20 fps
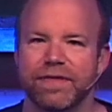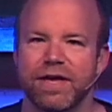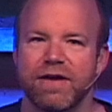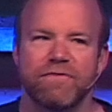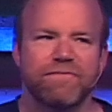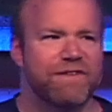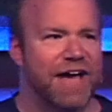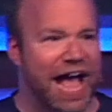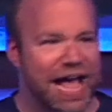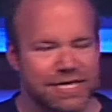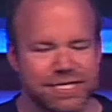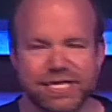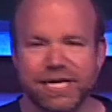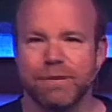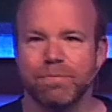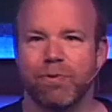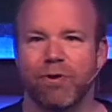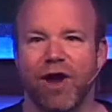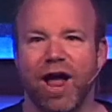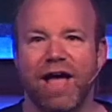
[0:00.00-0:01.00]
fast in
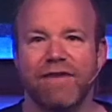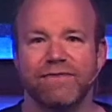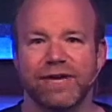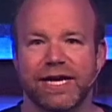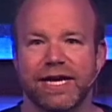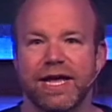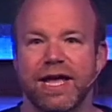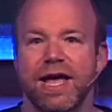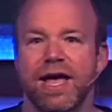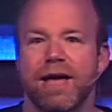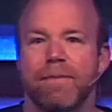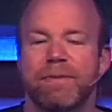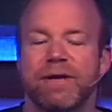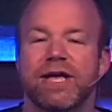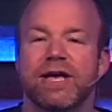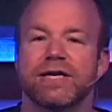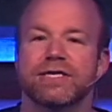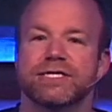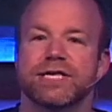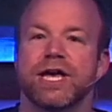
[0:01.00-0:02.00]
private,
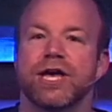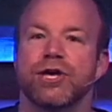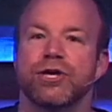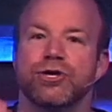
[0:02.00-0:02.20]
because